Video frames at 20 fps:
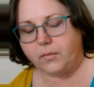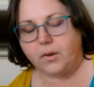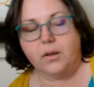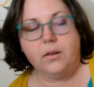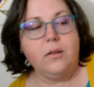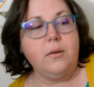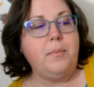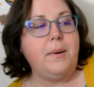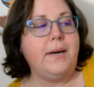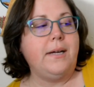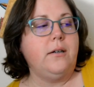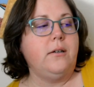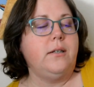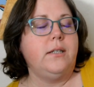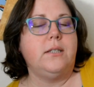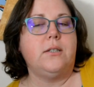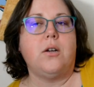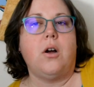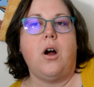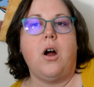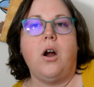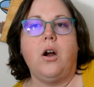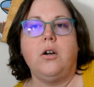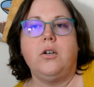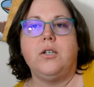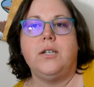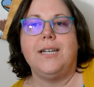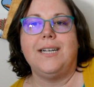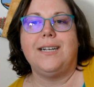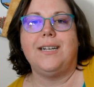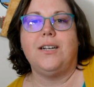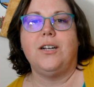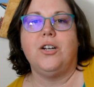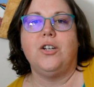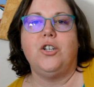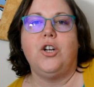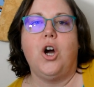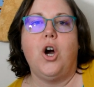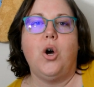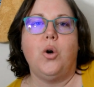The pattern is Arctic
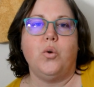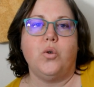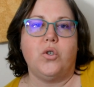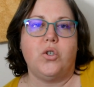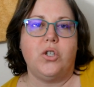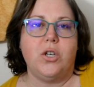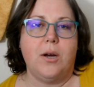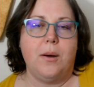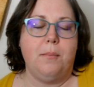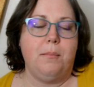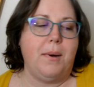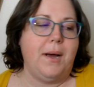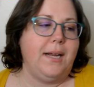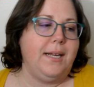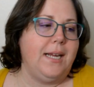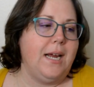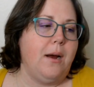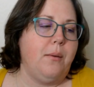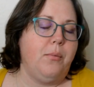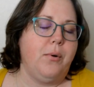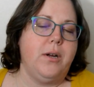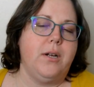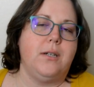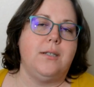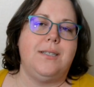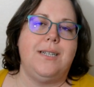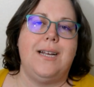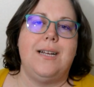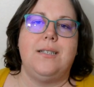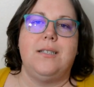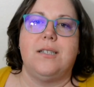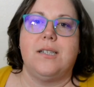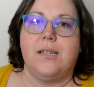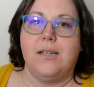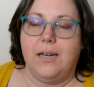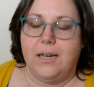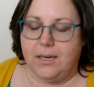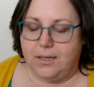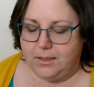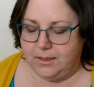Coast by Gabrielle
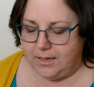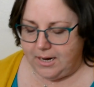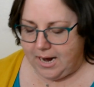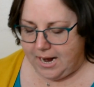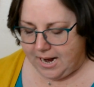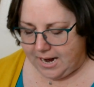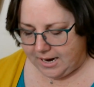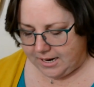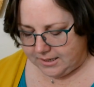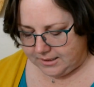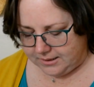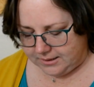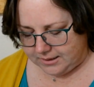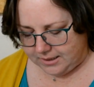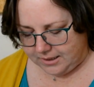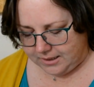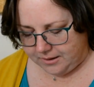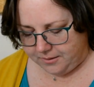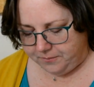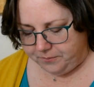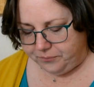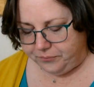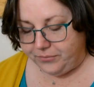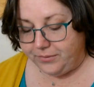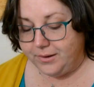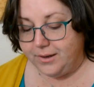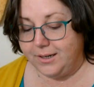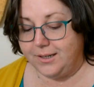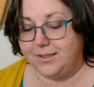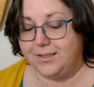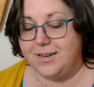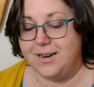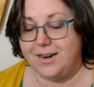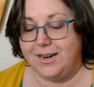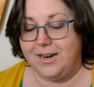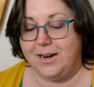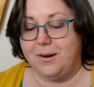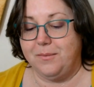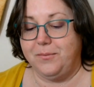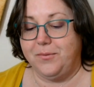Dansknit, and it's
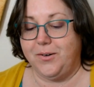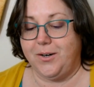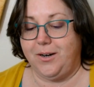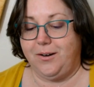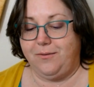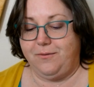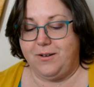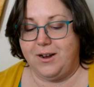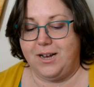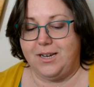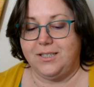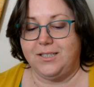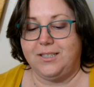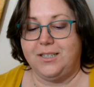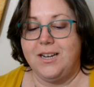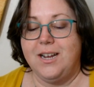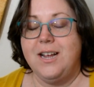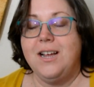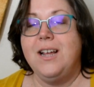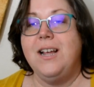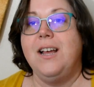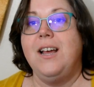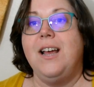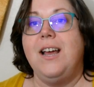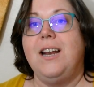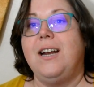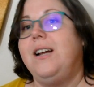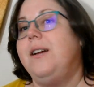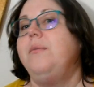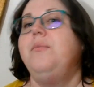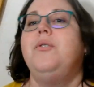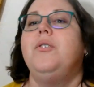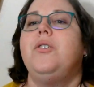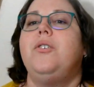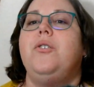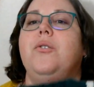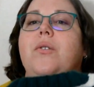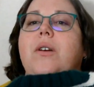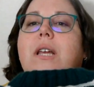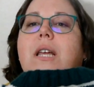knitting up very fast. And I'm just
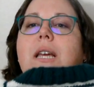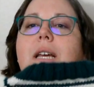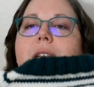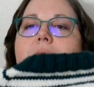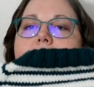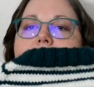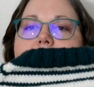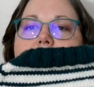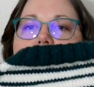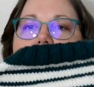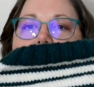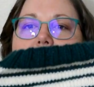doing it